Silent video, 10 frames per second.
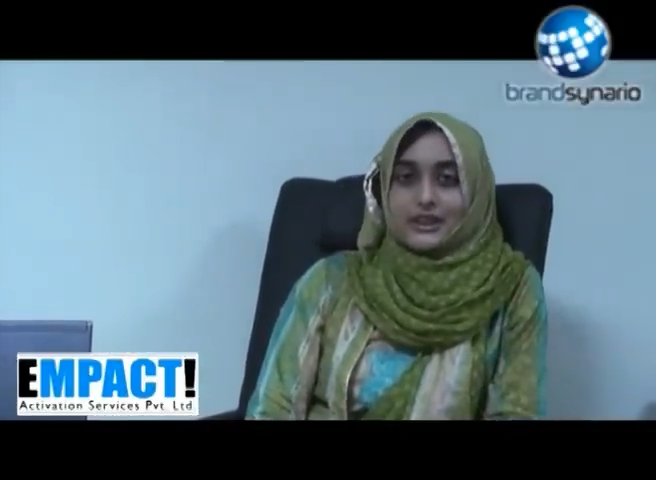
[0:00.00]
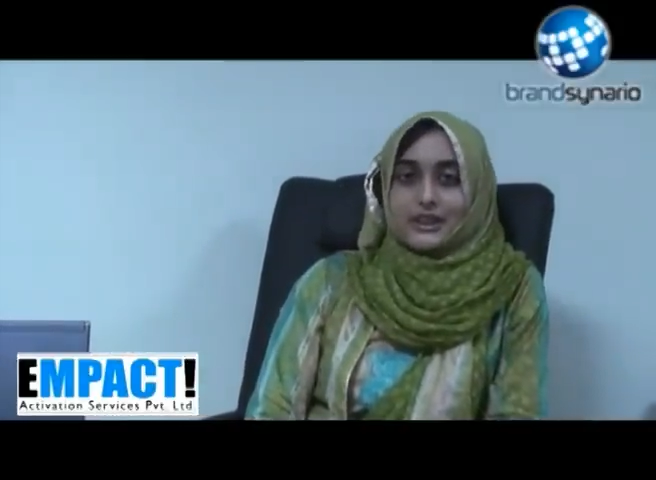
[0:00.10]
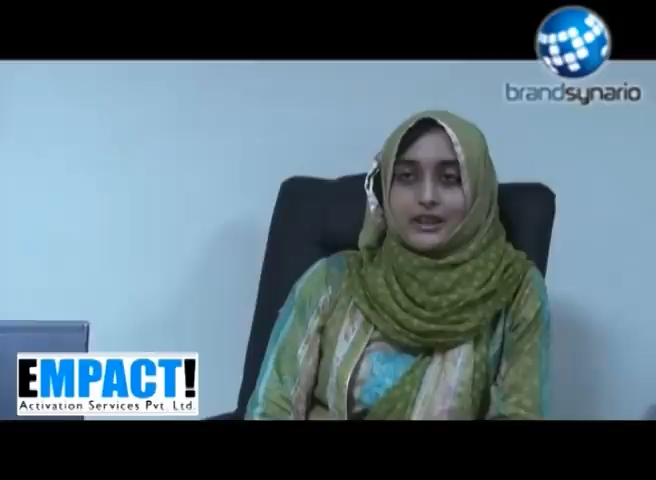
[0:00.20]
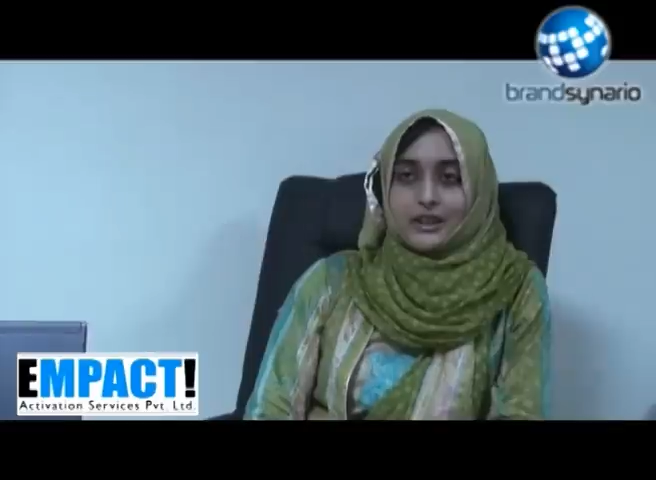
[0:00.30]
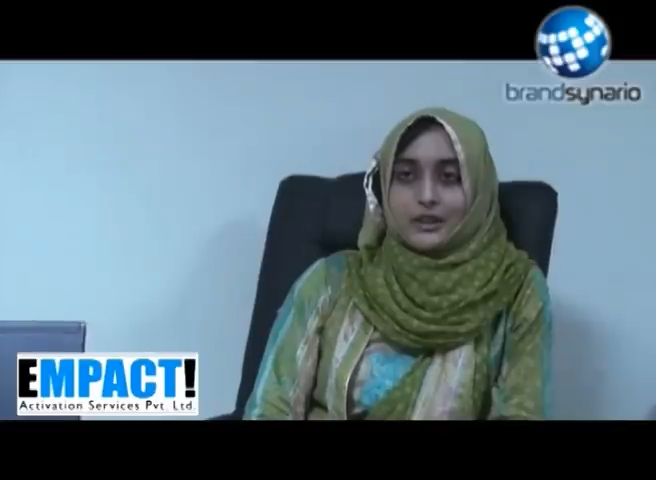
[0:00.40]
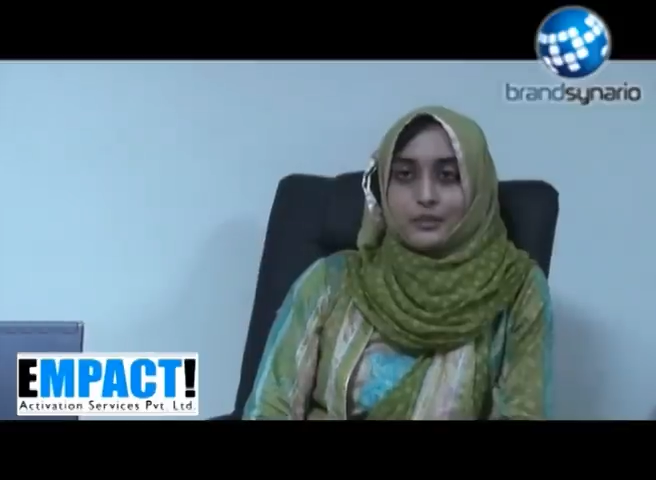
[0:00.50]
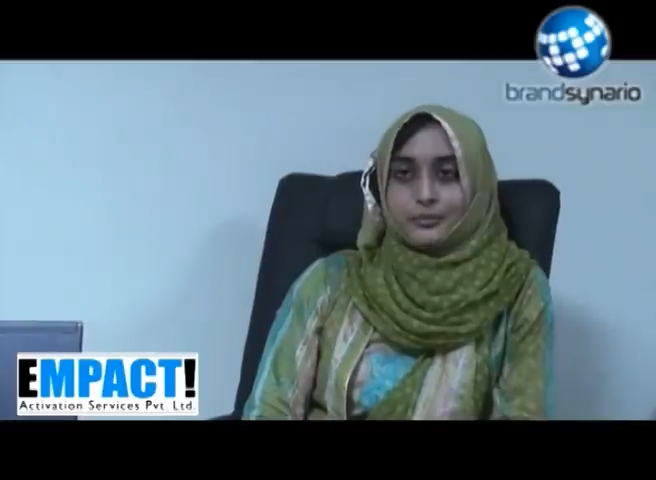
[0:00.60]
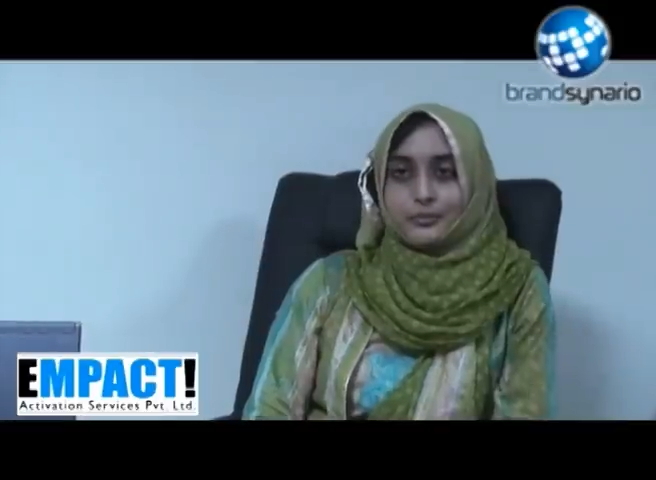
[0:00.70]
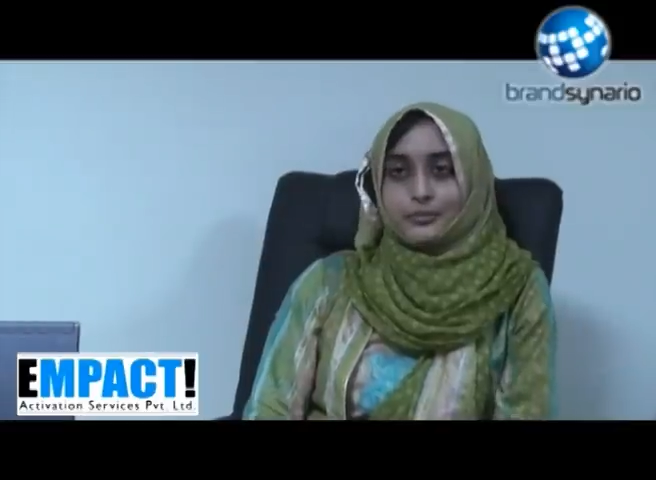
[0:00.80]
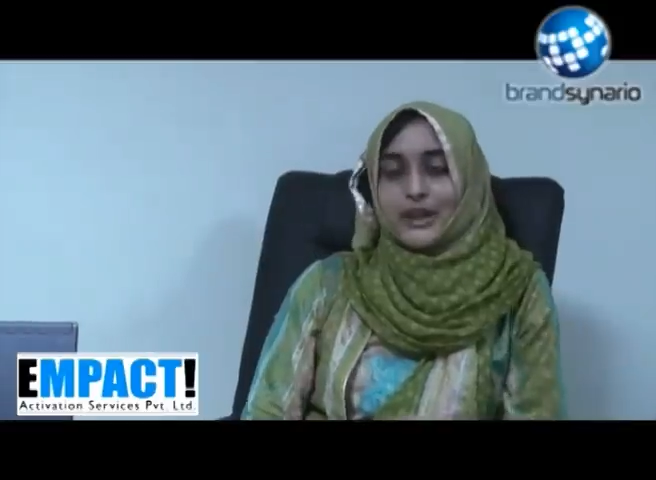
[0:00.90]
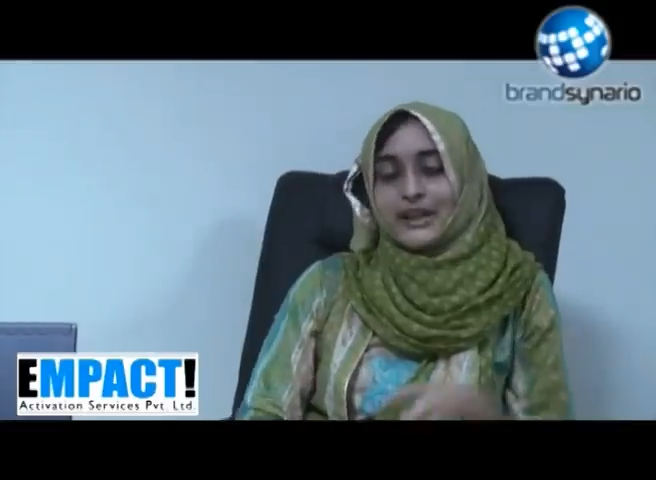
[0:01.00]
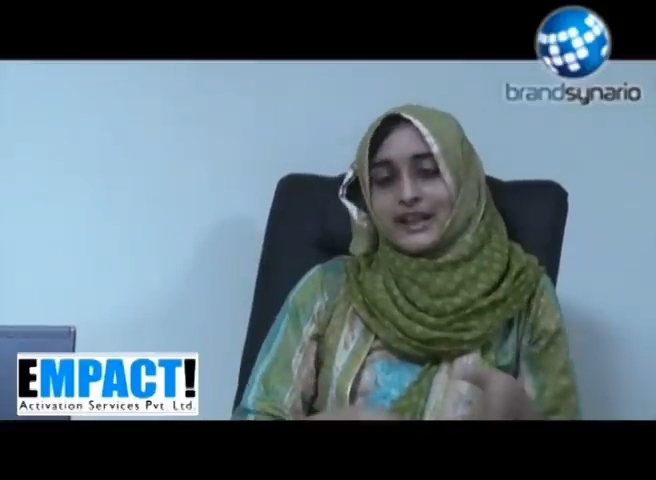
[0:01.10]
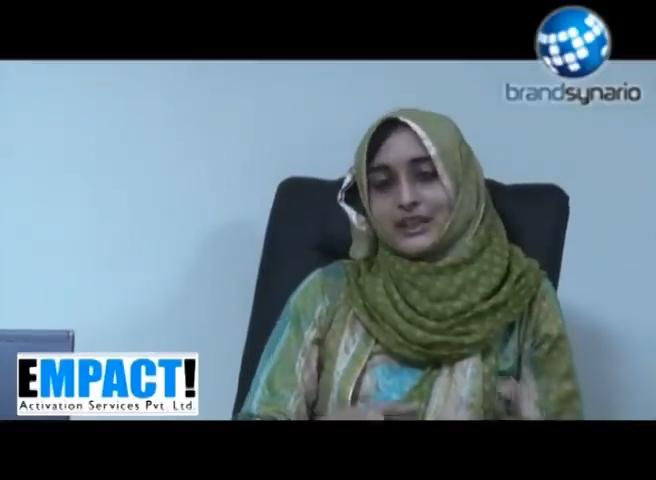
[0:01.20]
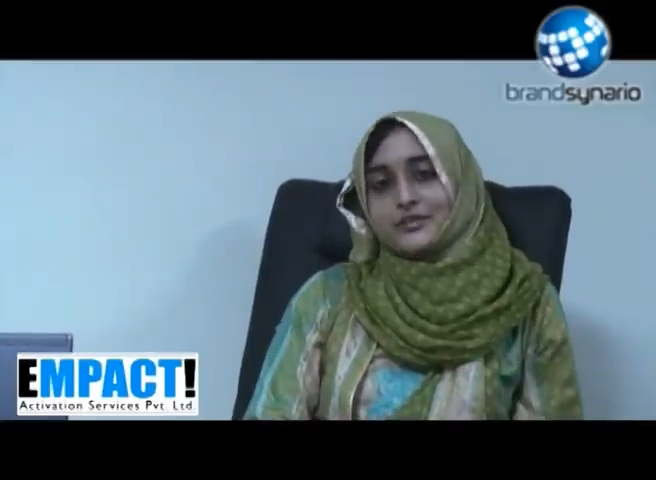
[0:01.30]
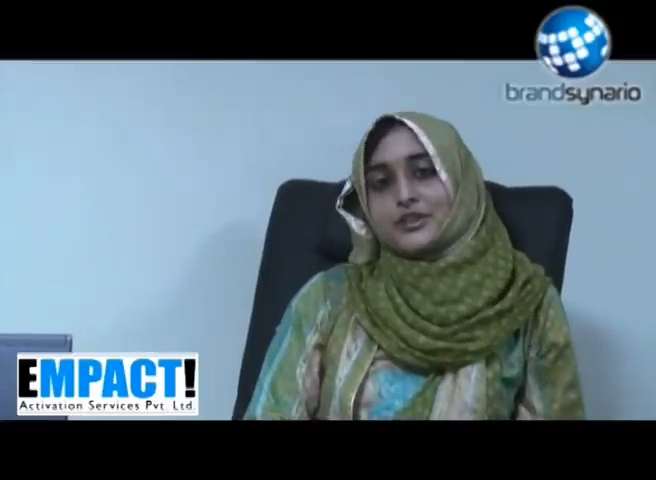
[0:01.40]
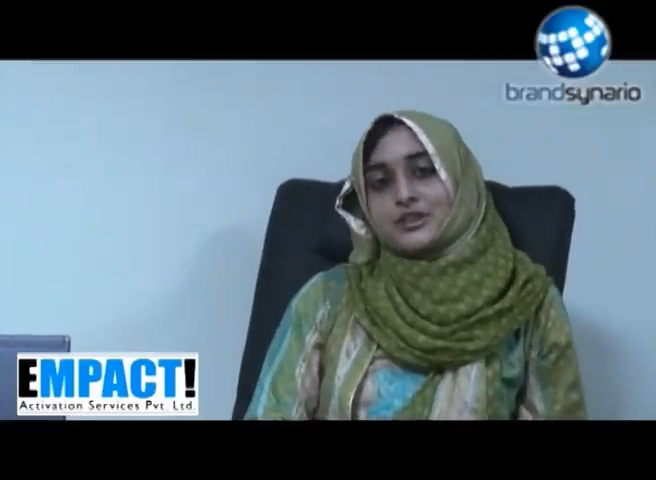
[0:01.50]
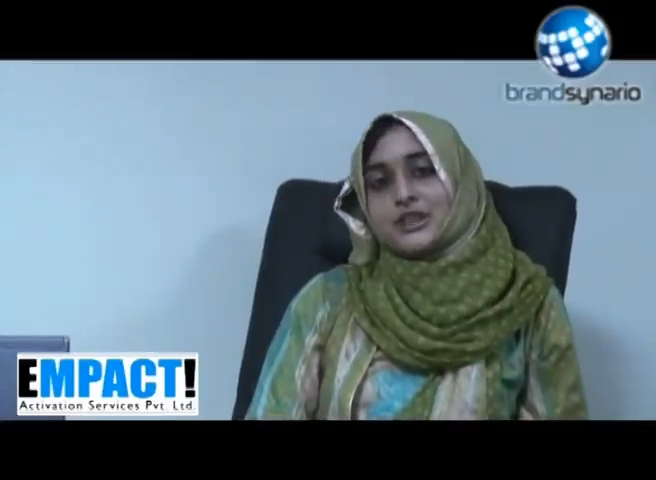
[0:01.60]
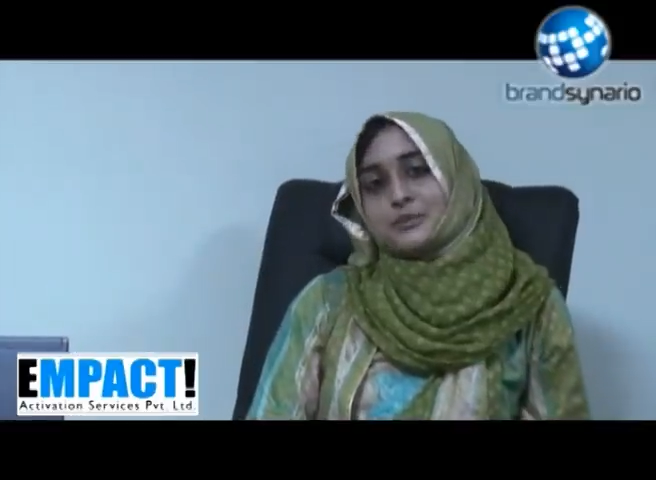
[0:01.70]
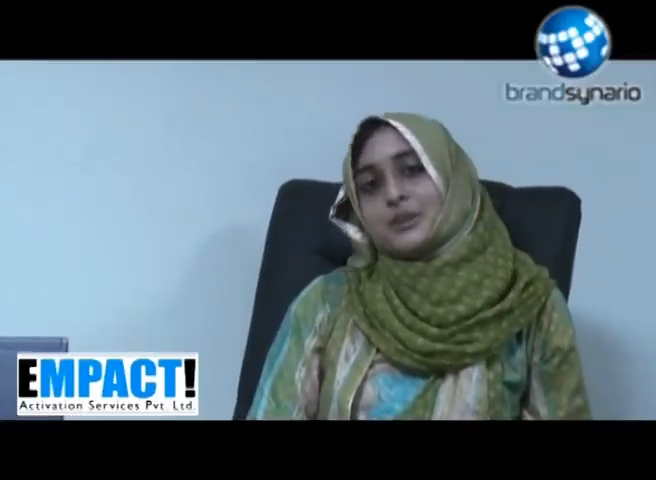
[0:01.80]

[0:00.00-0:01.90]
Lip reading: Brand activation has